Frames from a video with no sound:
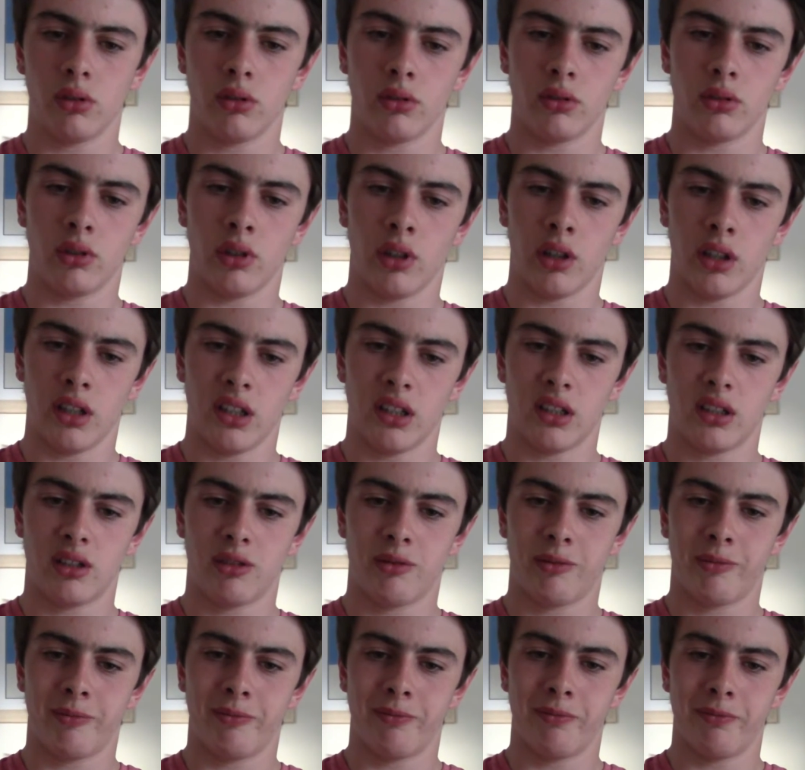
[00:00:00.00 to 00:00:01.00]

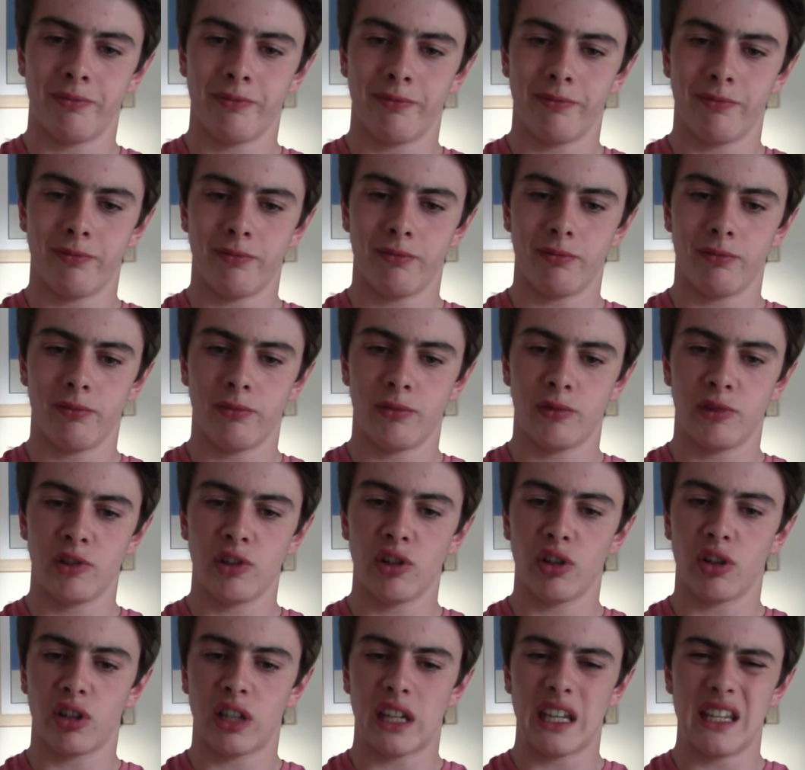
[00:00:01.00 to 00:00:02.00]

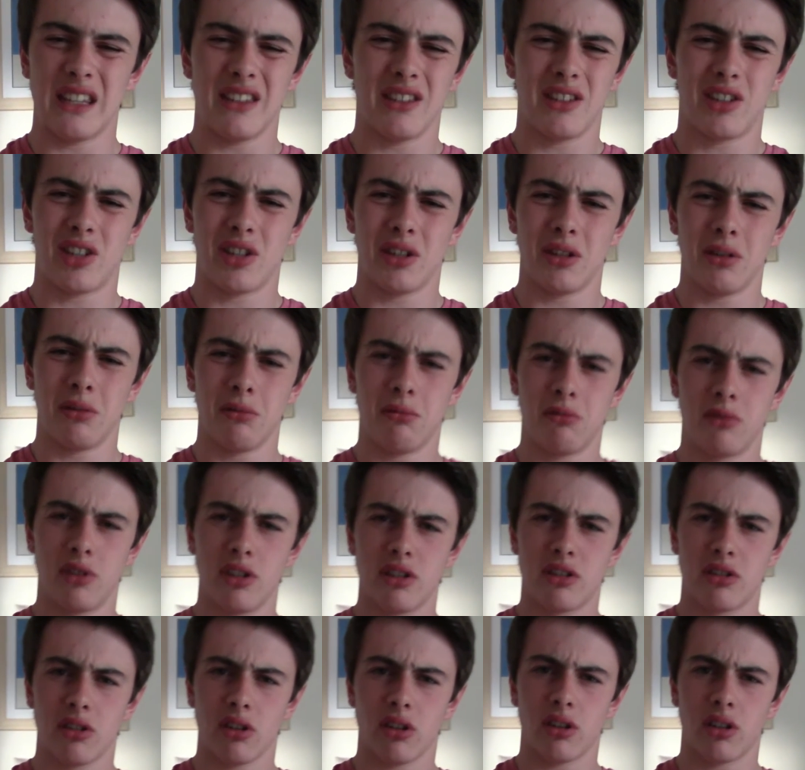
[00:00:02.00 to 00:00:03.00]
look into
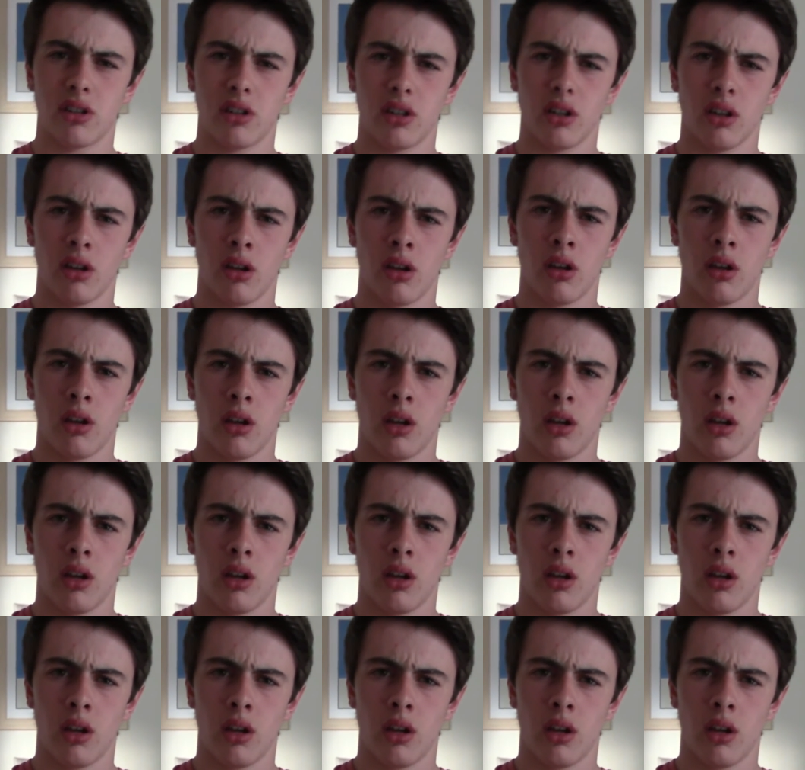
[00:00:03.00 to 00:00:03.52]
designer